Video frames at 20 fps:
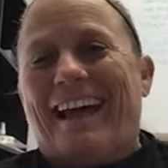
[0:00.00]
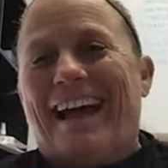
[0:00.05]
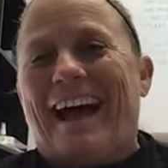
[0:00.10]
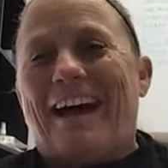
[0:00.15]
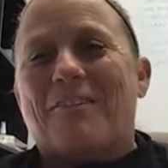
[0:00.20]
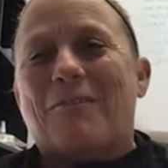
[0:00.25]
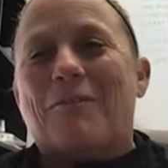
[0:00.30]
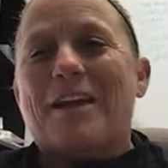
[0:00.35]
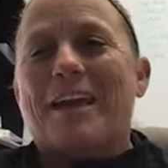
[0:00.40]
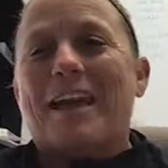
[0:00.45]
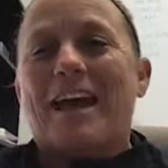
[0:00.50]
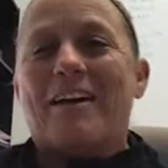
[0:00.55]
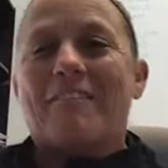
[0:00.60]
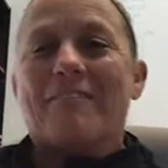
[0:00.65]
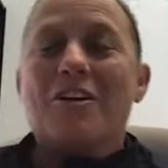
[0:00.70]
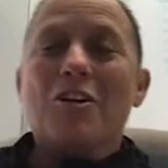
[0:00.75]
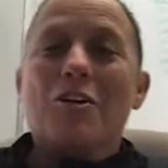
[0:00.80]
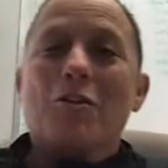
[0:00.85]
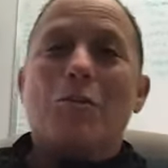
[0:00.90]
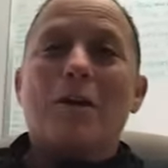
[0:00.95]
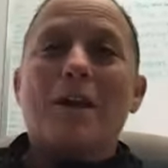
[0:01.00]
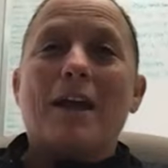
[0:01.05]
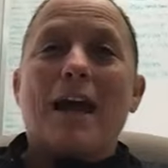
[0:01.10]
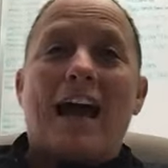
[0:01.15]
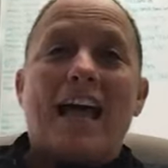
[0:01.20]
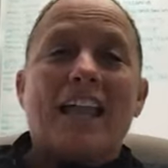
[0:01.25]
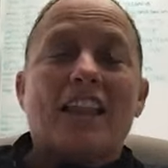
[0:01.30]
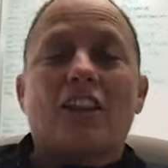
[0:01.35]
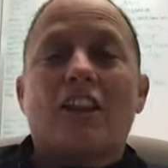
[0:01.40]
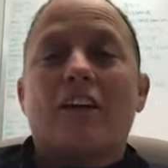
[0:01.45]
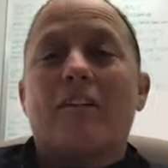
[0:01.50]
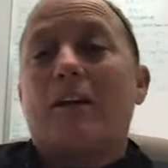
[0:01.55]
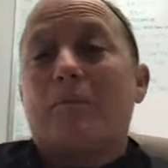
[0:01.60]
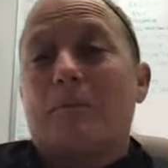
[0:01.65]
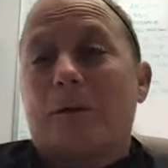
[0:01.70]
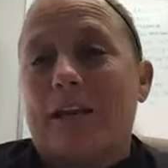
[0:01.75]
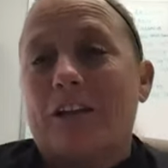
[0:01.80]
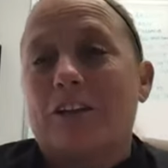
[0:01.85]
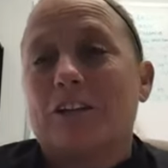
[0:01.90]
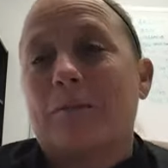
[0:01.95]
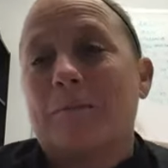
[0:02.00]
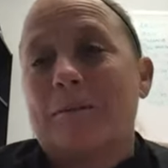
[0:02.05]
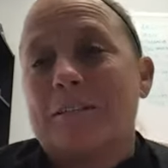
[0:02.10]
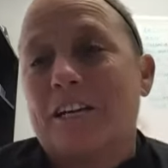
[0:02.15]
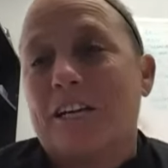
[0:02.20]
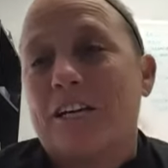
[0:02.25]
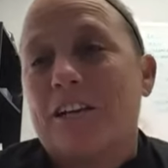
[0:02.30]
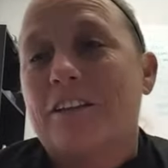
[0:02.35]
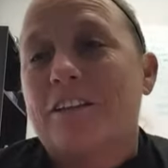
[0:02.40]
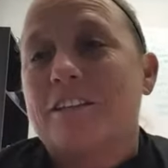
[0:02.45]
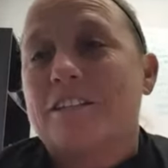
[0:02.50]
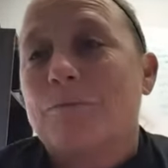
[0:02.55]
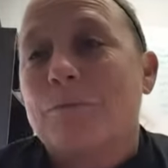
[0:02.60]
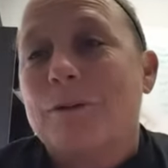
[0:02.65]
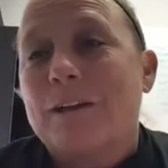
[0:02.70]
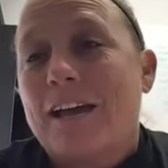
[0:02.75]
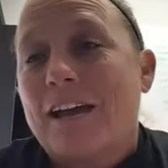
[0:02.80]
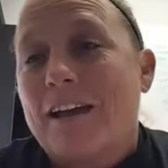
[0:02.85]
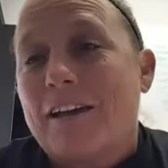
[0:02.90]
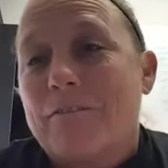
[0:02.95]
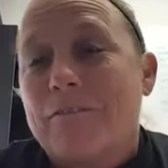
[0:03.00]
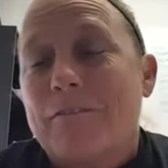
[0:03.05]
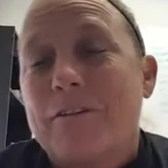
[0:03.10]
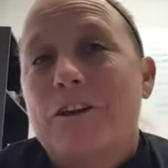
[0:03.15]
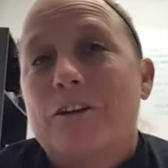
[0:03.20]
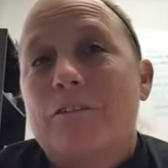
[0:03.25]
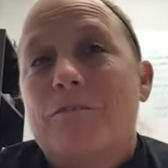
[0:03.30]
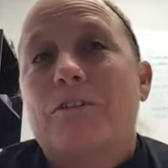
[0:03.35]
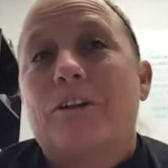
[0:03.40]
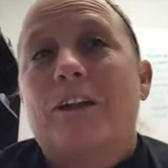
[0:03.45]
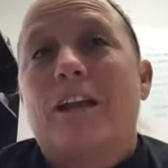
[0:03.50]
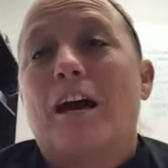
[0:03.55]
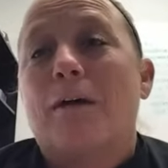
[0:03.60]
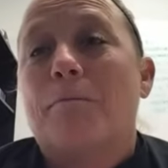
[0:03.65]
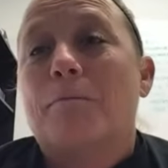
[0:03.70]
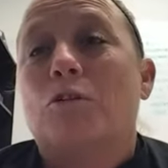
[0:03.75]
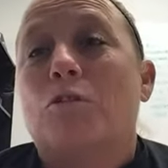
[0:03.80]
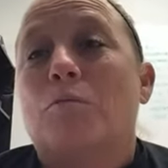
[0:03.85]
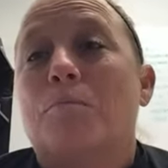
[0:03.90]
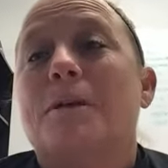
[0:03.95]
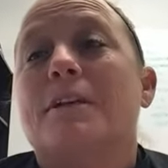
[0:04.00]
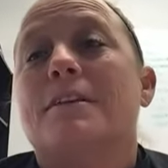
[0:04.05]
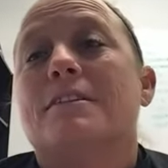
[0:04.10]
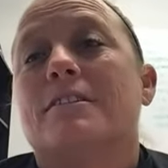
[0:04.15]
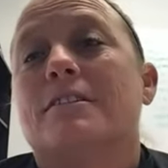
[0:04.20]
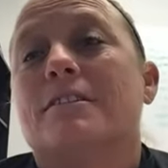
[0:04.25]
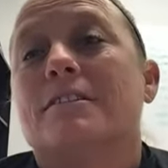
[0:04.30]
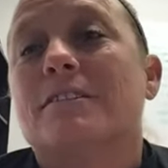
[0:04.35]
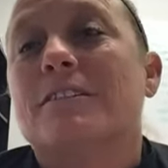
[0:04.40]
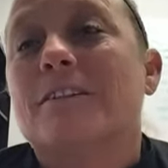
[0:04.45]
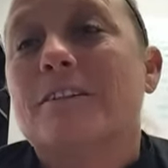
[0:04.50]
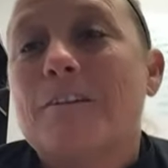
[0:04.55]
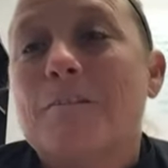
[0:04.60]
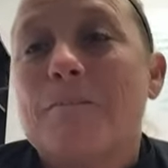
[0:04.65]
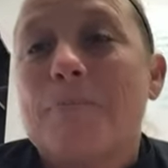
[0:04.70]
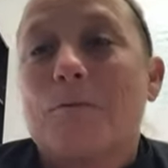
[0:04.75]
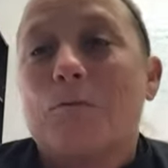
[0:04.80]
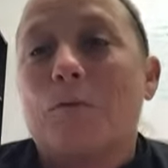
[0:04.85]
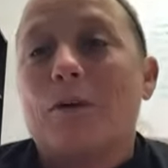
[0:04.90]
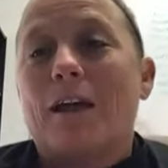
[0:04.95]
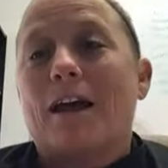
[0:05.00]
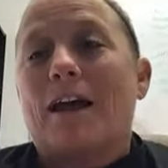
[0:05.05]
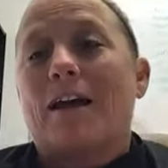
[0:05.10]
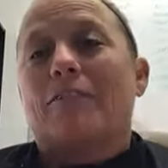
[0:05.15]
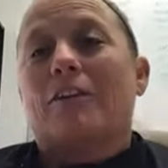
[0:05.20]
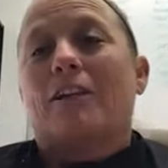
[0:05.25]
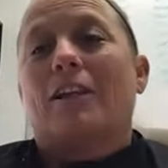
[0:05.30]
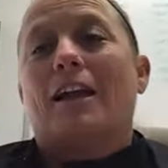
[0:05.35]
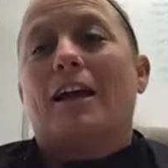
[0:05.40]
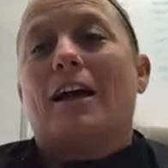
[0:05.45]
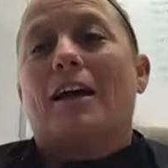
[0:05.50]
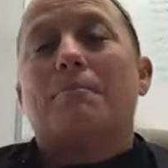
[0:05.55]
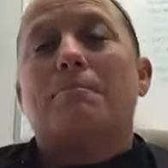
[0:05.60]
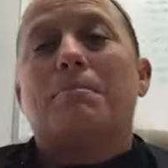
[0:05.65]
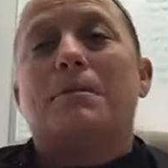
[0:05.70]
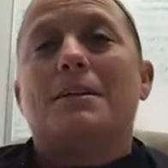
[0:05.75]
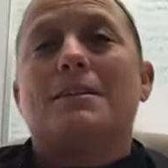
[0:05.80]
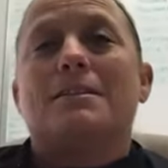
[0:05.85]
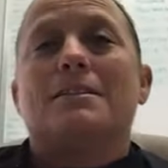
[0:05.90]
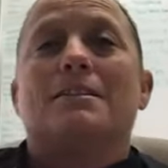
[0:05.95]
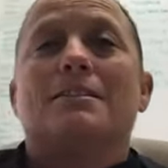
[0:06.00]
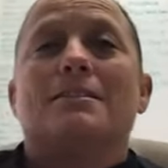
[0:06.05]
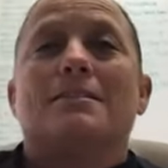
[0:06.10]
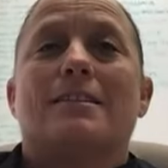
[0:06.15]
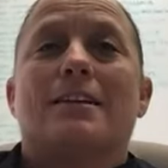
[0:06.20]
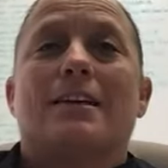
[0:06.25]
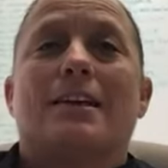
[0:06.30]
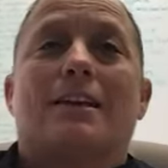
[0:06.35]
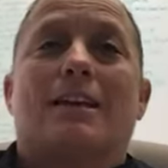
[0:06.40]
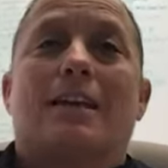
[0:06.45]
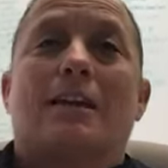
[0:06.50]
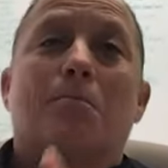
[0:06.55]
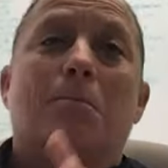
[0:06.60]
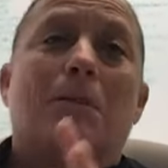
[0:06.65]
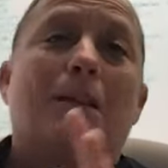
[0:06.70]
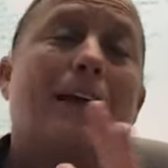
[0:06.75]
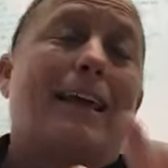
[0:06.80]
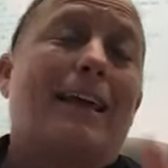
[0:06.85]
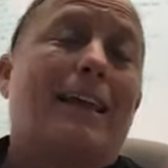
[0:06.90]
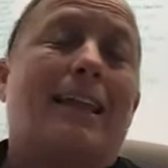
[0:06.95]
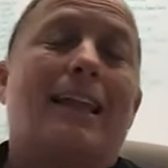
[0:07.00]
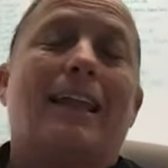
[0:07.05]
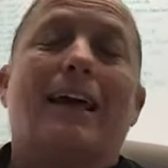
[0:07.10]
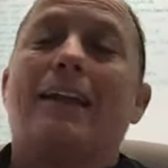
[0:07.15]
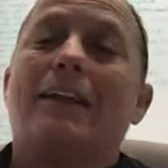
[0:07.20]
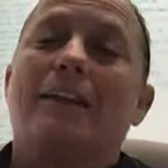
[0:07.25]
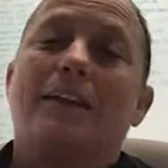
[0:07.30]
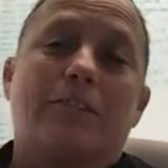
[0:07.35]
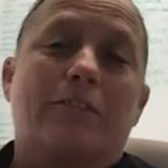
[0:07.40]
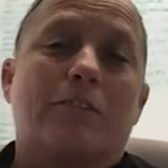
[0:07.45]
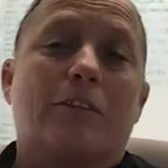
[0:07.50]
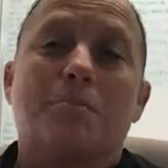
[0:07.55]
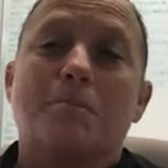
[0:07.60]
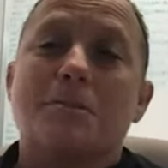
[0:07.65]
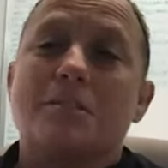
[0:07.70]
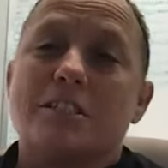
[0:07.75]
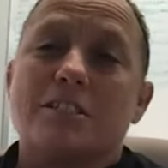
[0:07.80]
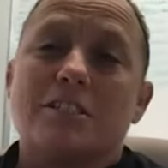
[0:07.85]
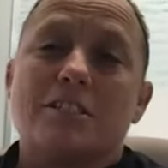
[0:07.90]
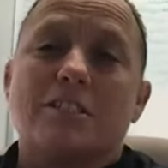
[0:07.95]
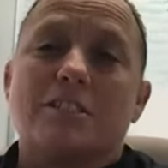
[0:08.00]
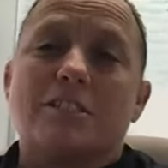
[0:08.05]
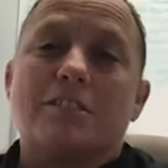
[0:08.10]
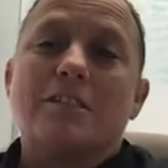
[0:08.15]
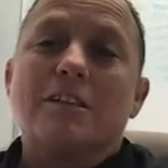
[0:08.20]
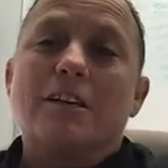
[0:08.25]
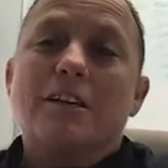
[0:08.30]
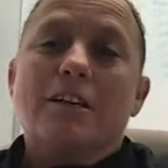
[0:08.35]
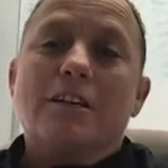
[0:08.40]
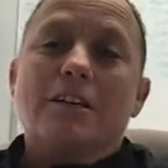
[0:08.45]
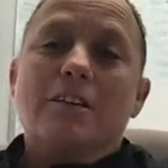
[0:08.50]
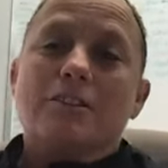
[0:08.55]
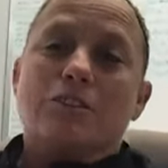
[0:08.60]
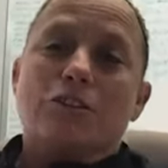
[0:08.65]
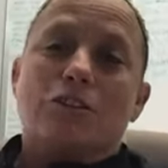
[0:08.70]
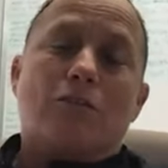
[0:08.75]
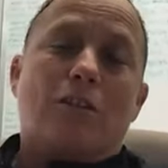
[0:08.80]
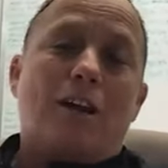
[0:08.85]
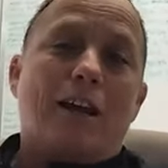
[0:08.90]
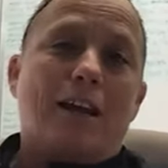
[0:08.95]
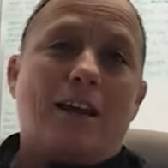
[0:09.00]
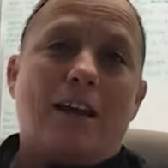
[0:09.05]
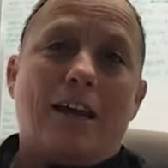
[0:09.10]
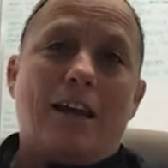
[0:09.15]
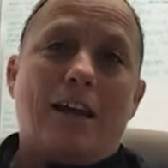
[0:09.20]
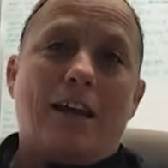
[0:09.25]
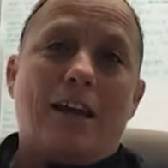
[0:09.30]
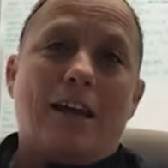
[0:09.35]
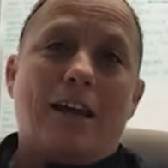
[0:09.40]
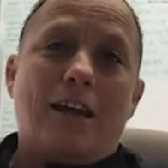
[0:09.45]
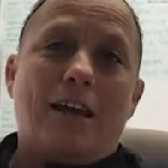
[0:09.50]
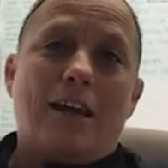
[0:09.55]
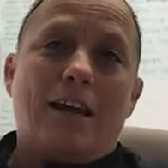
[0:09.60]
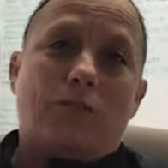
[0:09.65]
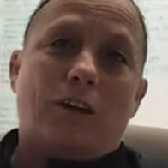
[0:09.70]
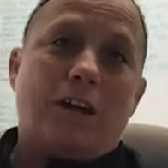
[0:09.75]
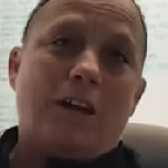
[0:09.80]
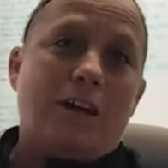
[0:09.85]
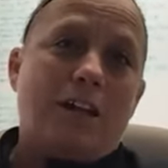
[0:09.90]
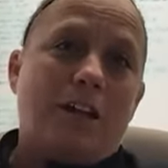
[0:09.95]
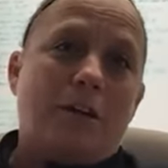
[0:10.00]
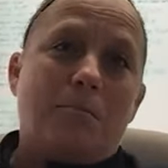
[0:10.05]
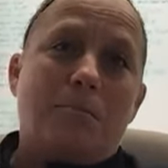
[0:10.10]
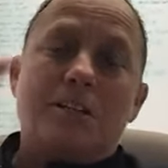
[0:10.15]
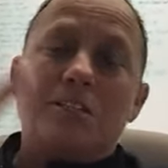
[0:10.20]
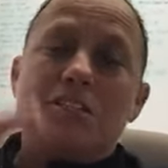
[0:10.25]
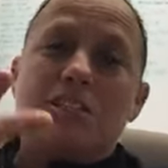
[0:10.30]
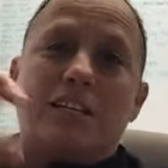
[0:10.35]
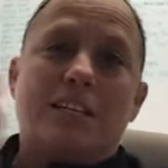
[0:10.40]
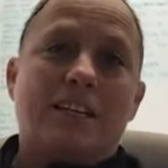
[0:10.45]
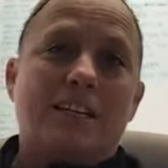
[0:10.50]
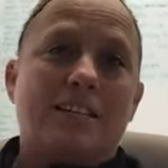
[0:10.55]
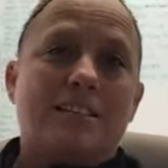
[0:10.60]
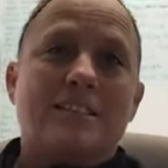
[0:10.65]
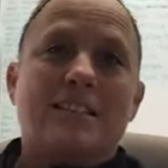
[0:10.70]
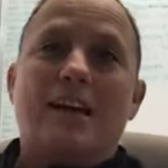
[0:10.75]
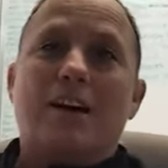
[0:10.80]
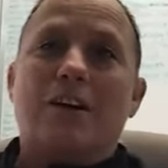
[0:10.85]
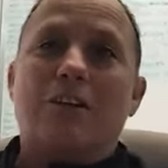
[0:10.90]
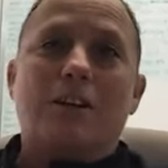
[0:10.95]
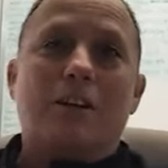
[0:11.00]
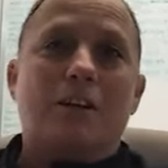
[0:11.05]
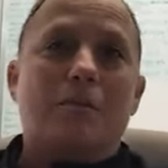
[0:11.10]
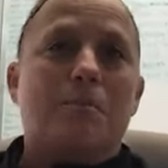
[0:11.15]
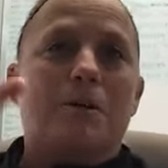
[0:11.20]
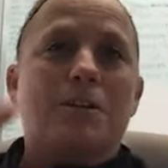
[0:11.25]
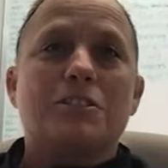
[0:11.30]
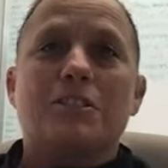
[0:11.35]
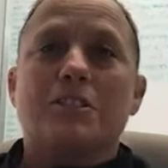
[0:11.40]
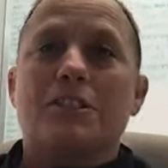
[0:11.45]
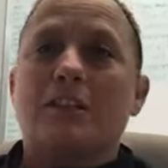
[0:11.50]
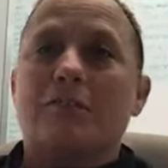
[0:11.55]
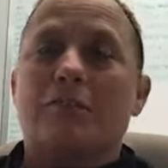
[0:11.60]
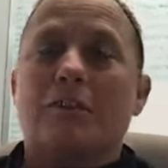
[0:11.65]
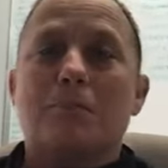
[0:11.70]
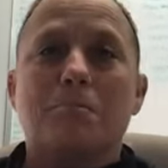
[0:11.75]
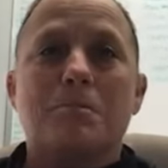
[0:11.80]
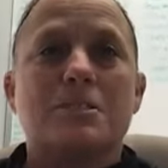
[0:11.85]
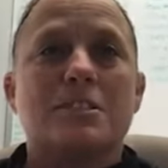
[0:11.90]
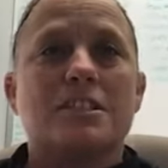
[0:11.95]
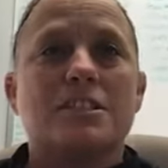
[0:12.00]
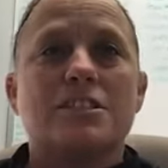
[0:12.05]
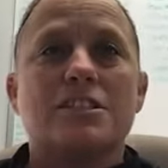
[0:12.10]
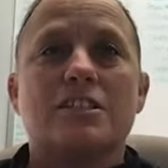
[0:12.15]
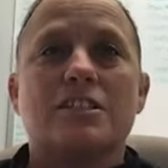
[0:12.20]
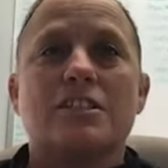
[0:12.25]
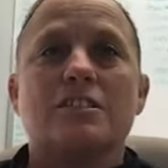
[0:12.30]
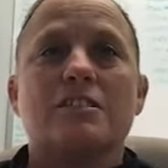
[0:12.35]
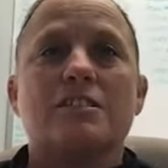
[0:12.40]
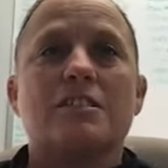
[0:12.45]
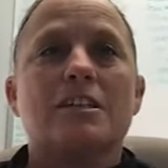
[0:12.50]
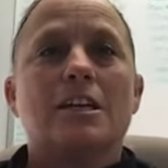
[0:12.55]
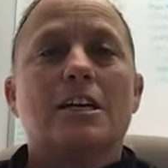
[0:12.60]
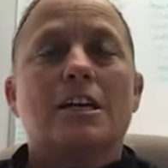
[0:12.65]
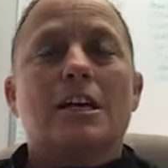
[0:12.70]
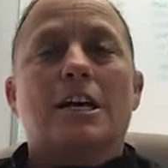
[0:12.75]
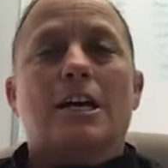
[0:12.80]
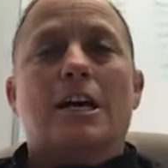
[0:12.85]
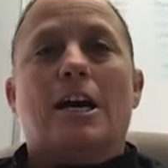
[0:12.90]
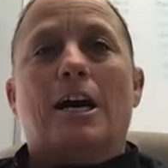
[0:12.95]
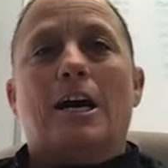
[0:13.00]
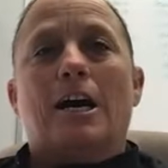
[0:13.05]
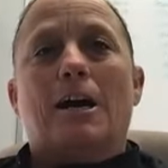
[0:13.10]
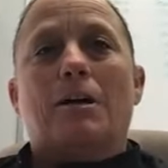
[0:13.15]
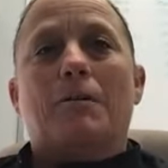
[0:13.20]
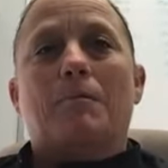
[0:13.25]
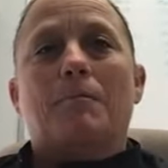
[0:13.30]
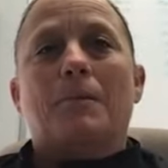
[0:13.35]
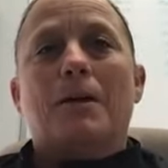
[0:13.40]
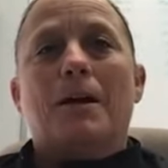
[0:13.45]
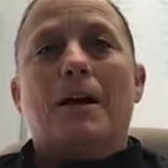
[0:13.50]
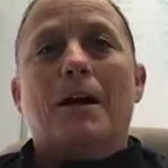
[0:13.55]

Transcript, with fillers: But here, let me tell you this. We have phenomenal pieces. We have a lot of pieces that can play a lot of different positions. So right now we're running a bunch of kids out in a bunch of different positions. Myself